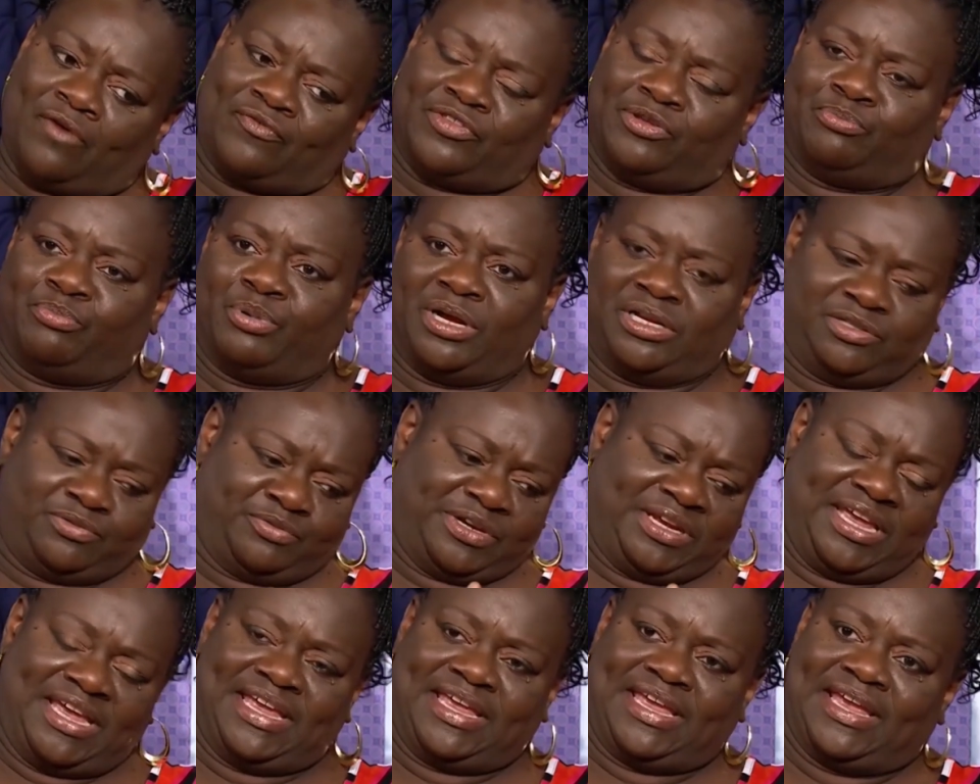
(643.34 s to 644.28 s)
the bus with
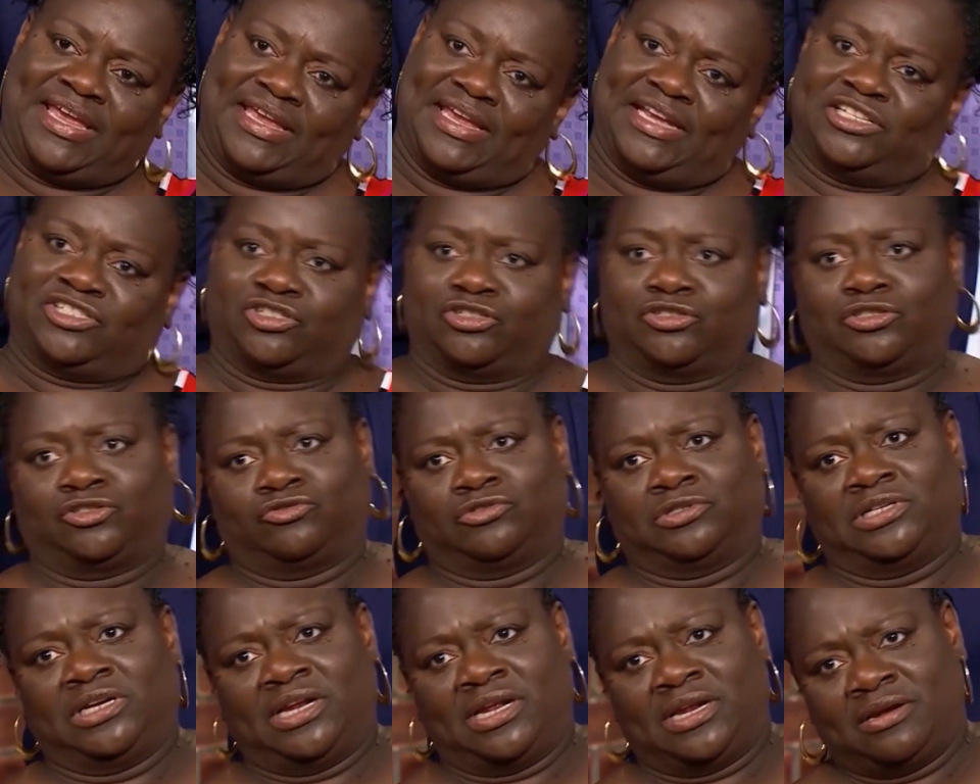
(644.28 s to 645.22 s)
KKK shirts on
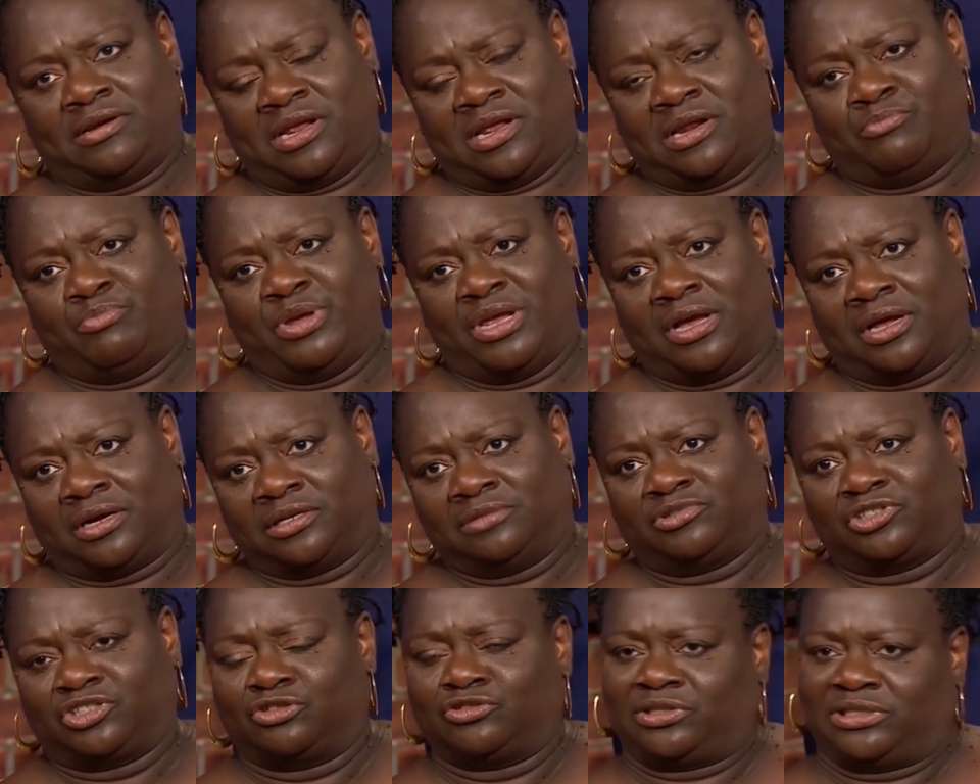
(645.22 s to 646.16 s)
and, and BLM
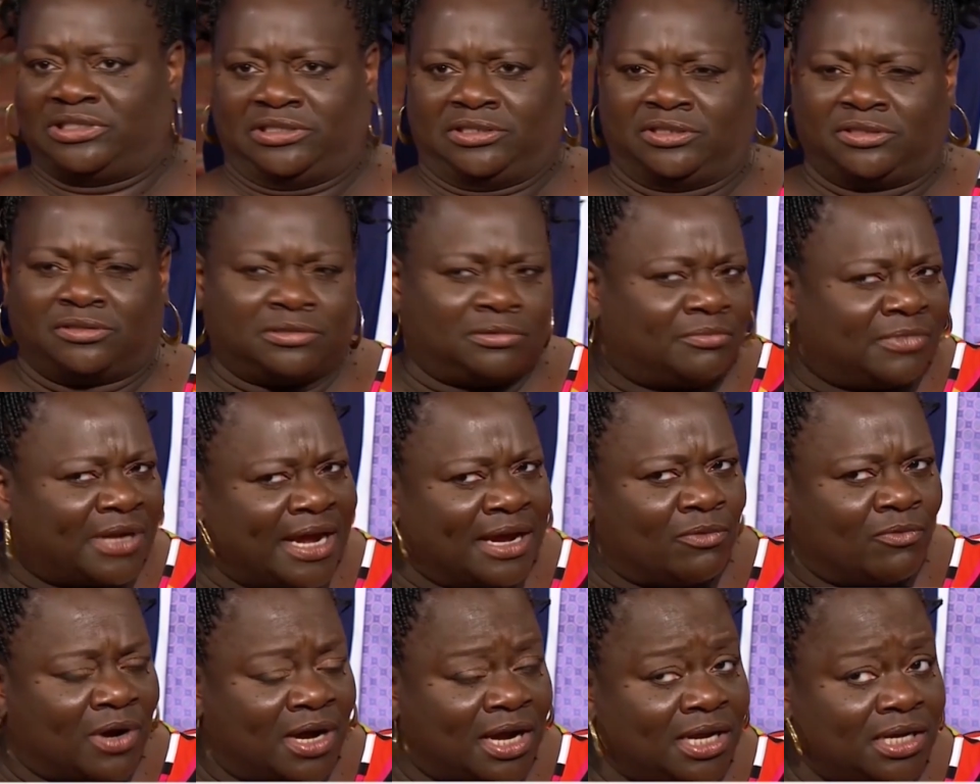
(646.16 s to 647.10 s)
shirts. This, I'm like,
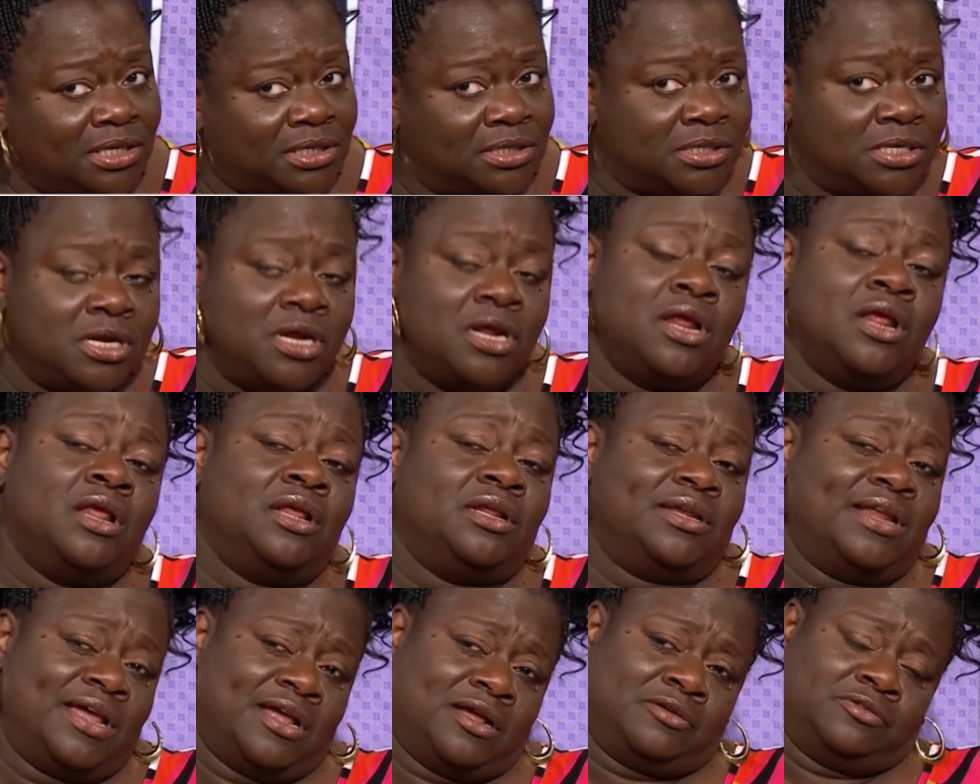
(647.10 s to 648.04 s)
what?
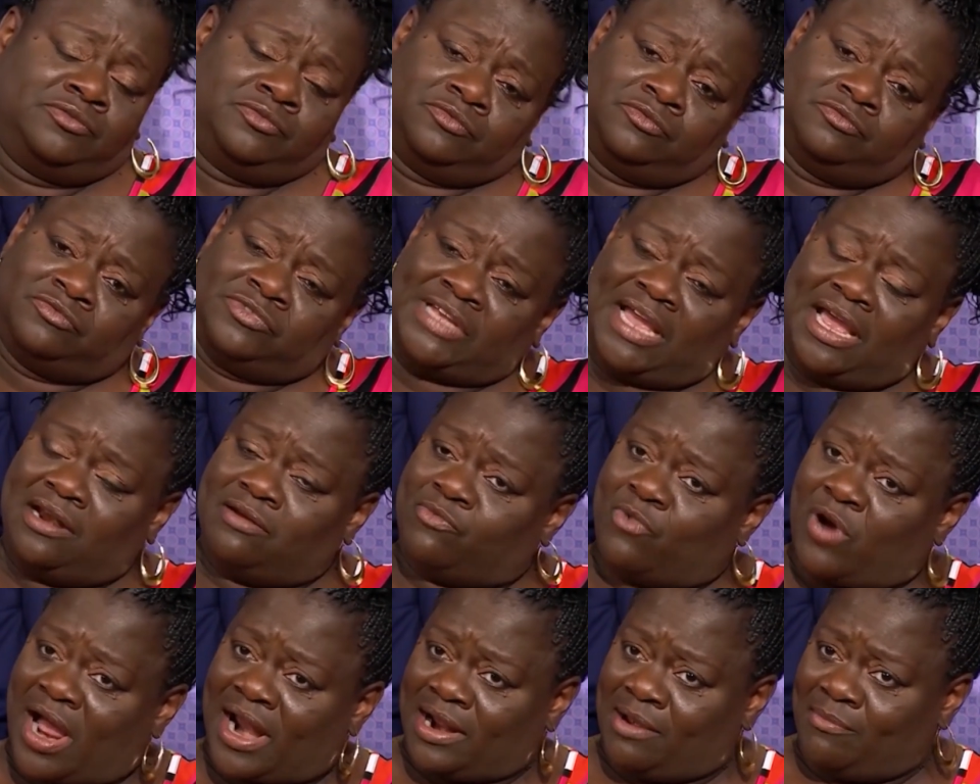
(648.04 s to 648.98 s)
Now, that, while
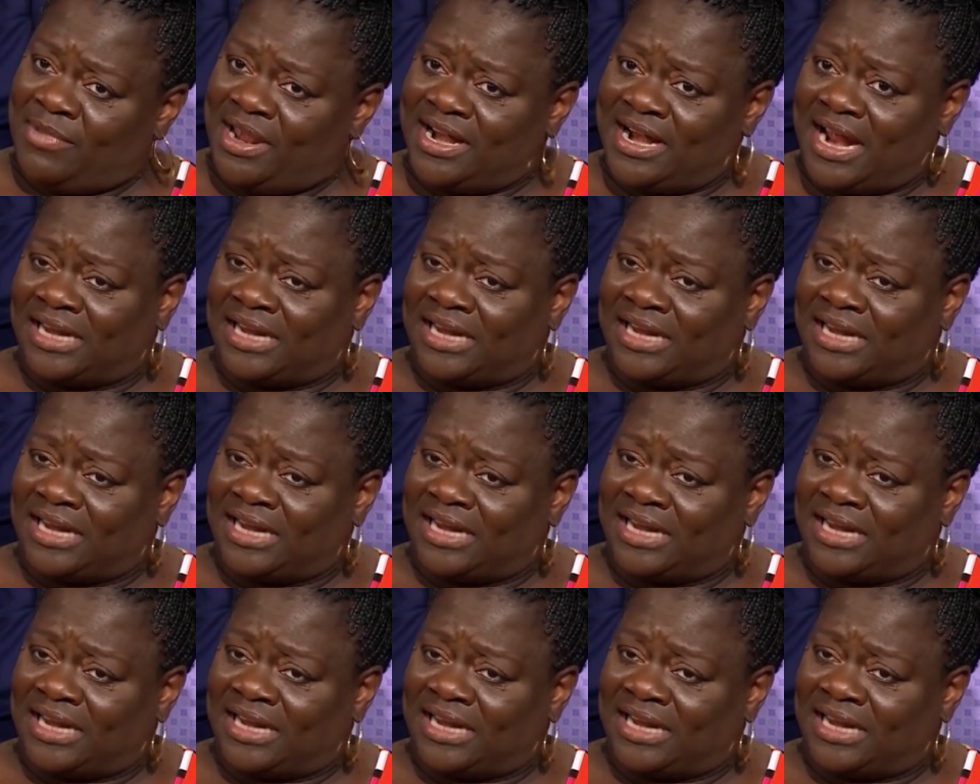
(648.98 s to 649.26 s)
Same that may not